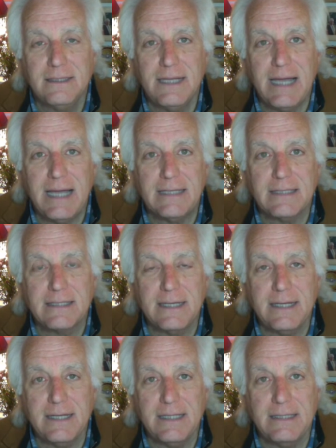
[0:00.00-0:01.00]
as
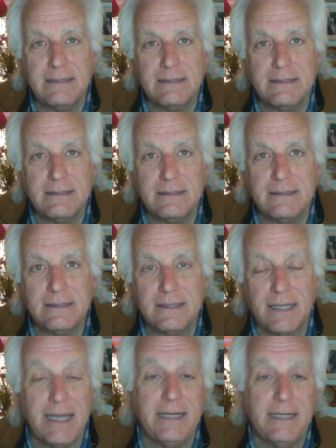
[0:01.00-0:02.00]
a
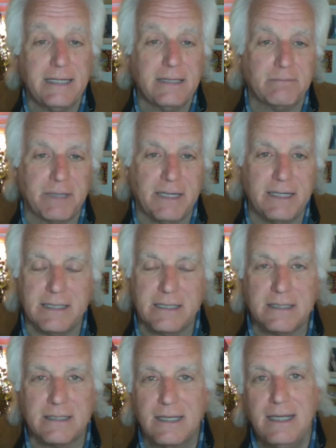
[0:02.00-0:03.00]
landing
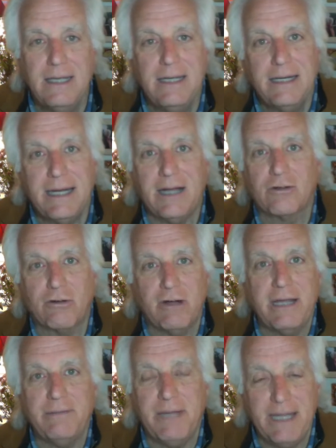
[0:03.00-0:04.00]
place. Now,
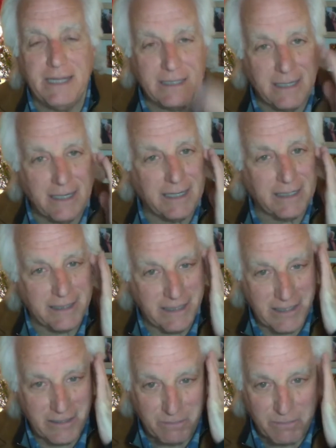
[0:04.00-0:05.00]
Graham Hancock
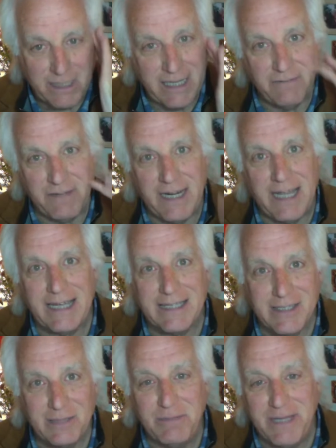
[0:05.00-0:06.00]
doesn't believe it has
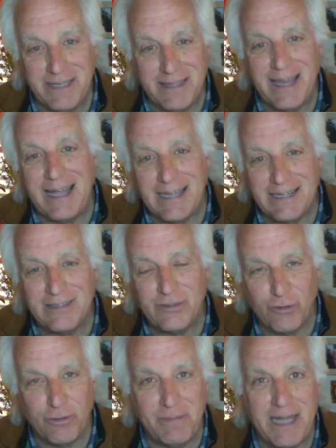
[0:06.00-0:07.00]
to be that
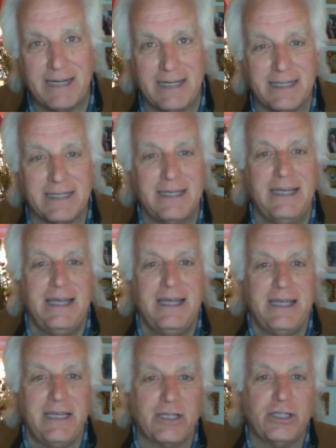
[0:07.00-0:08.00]
dramatic.
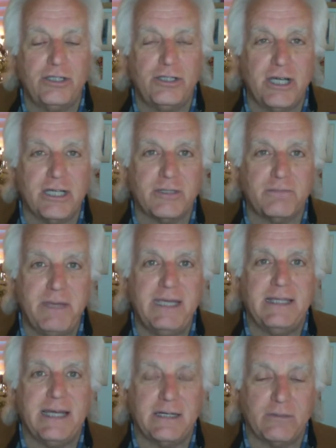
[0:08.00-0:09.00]
It could just be
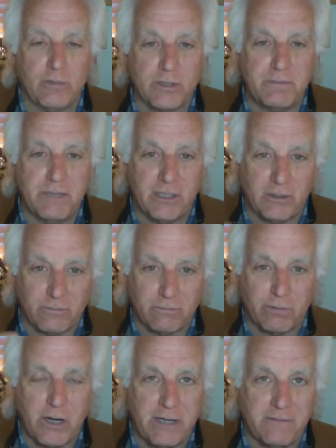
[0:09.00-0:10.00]
that it was built
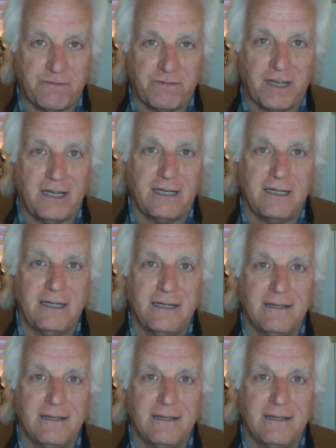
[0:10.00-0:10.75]
pre flood